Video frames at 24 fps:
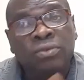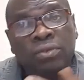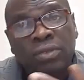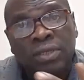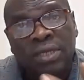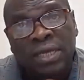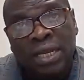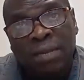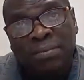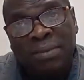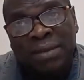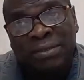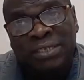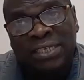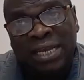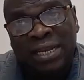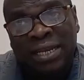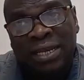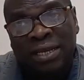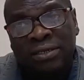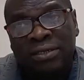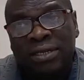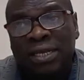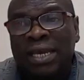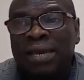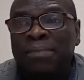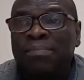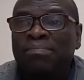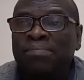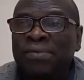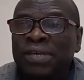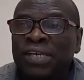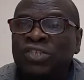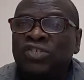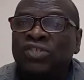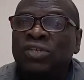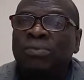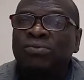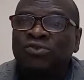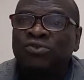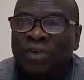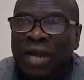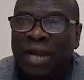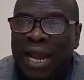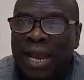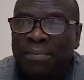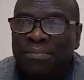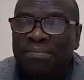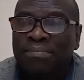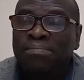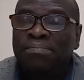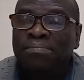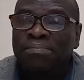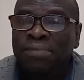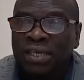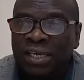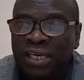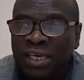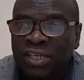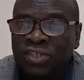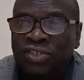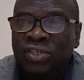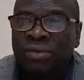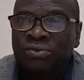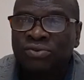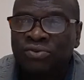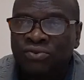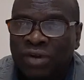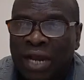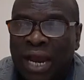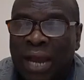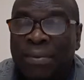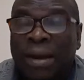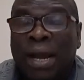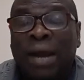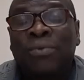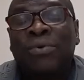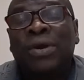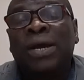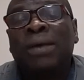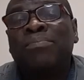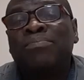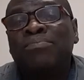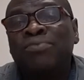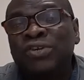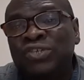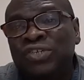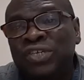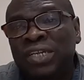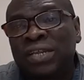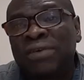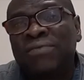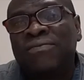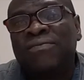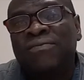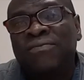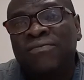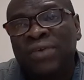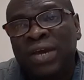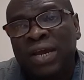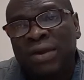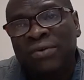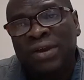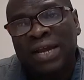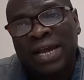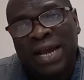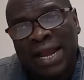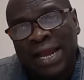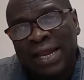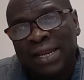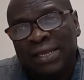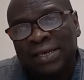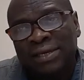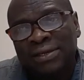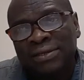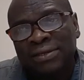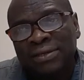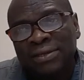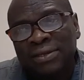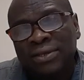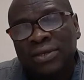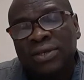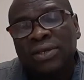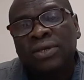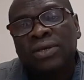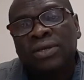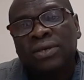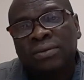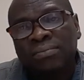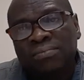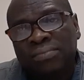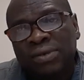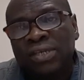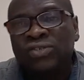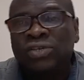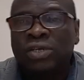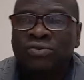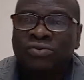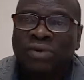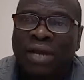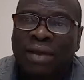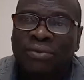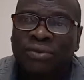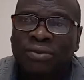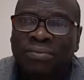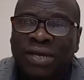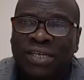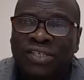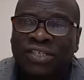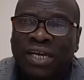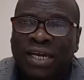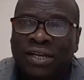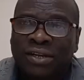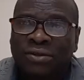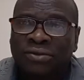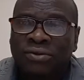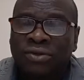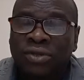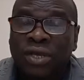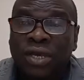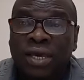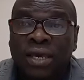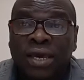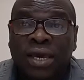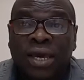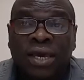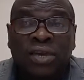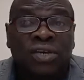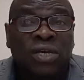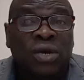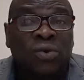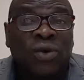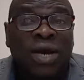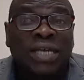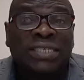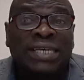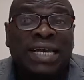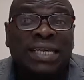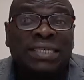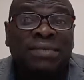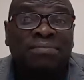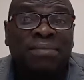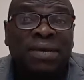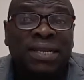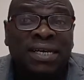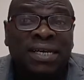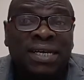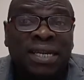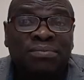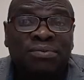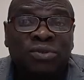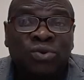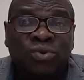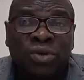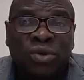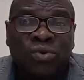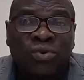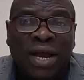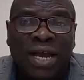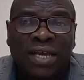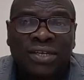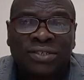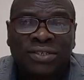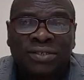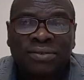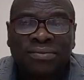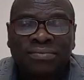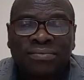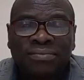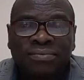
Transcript: Get on my channel and please subscribe. Please subscribe. I will appreciate it very highly. Please subscribe to my channel. And you can watch as many clips you want to watch.